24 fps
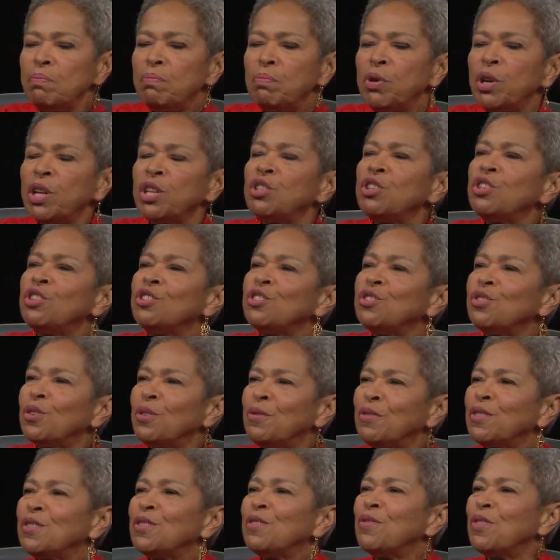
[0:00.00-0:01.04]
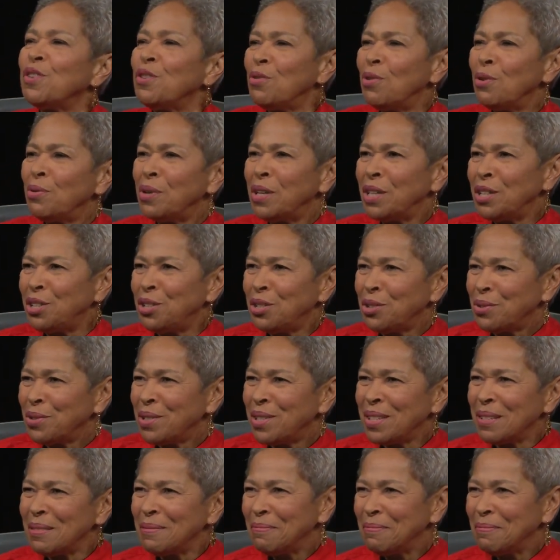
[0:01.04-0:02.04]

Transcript: put it to the service of their own issues.